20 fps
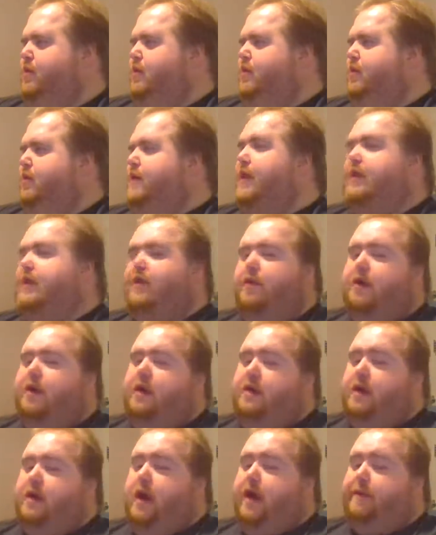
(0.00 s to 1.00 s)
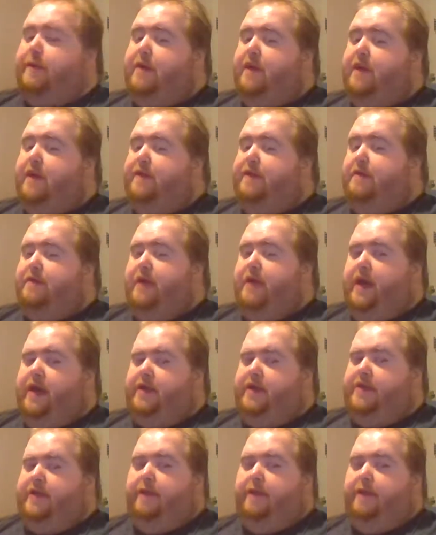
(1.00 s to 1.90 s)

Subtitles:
So I do want to talk about a few things